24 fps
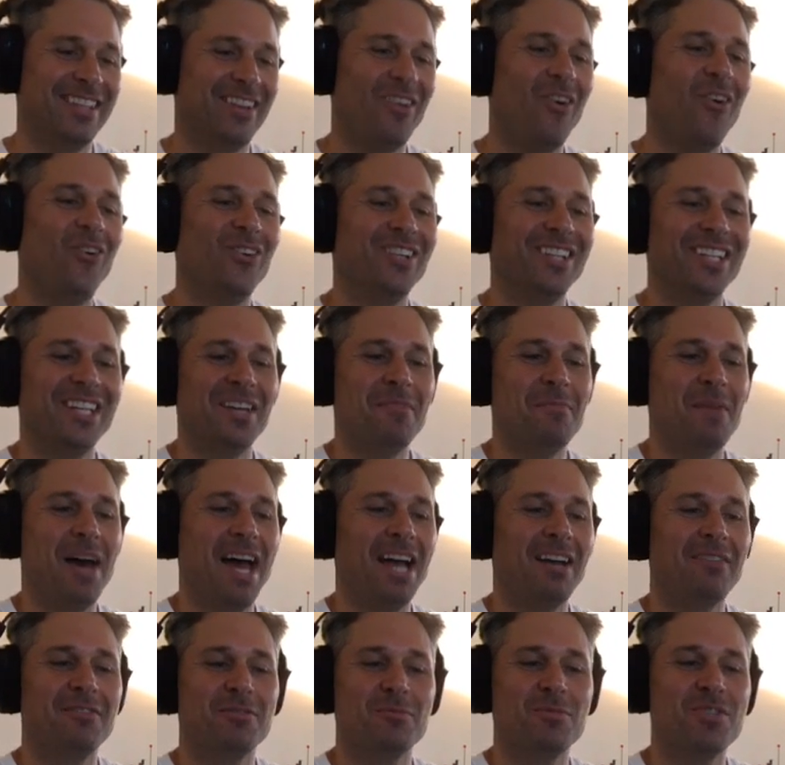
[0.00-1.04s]
holding it
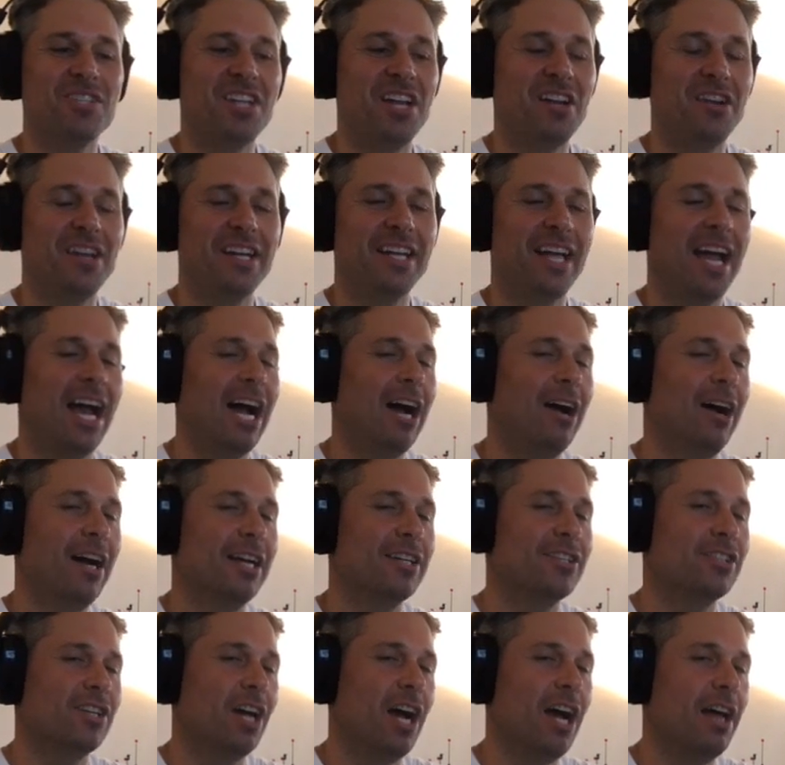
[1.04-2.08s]
back from sharing how I
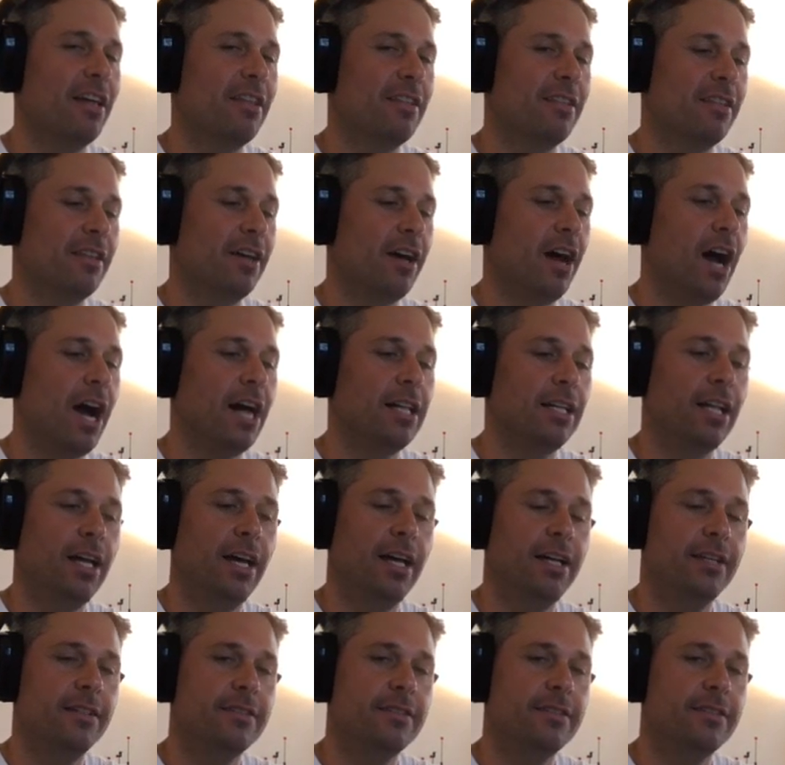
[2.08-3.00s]
shot the hotline